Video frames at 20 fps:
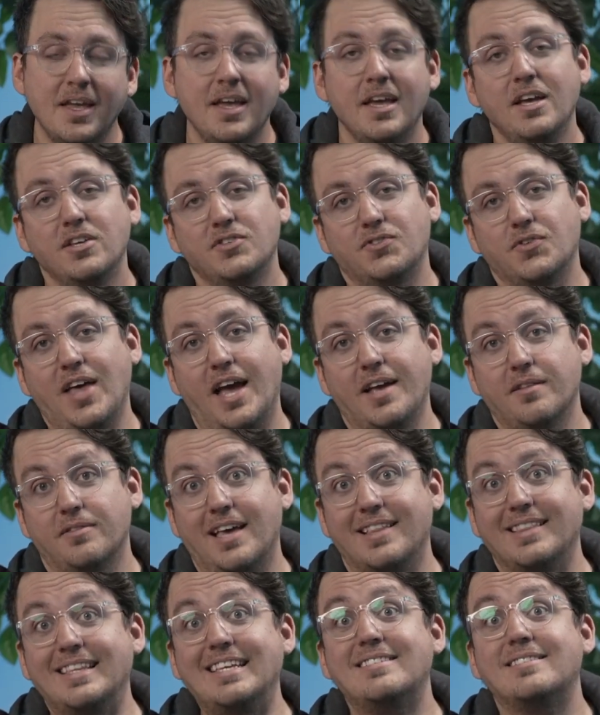So that
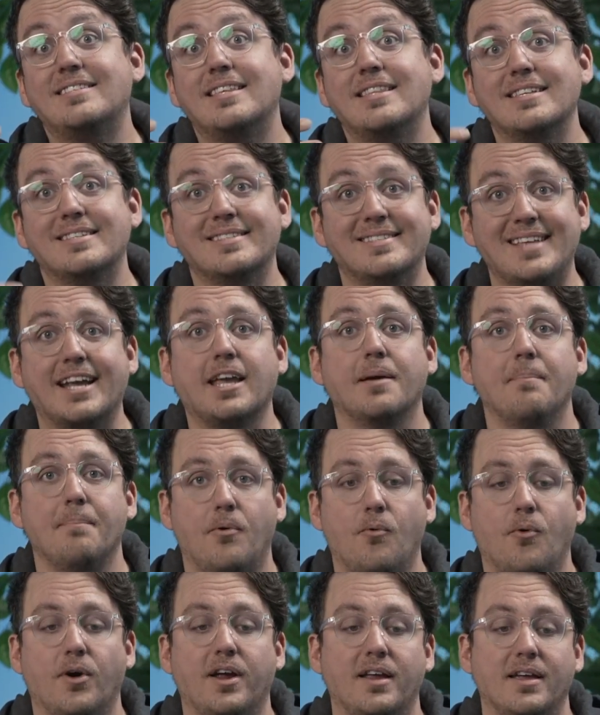leads to the second
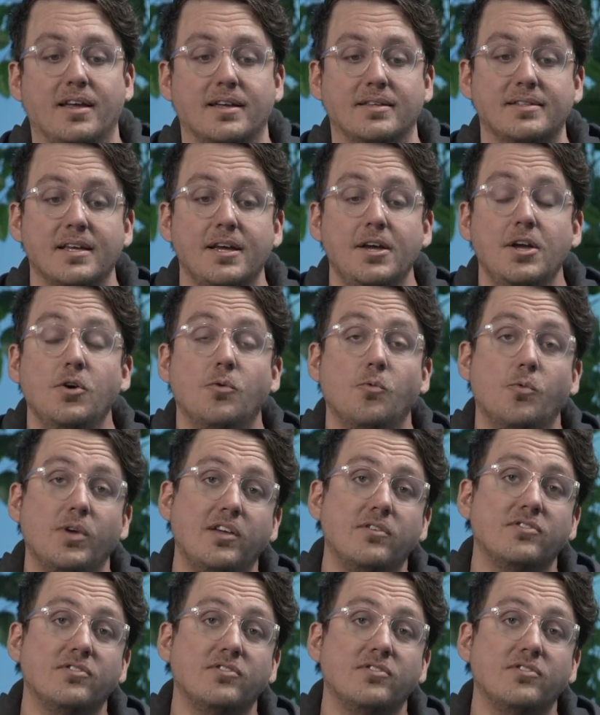point, is we use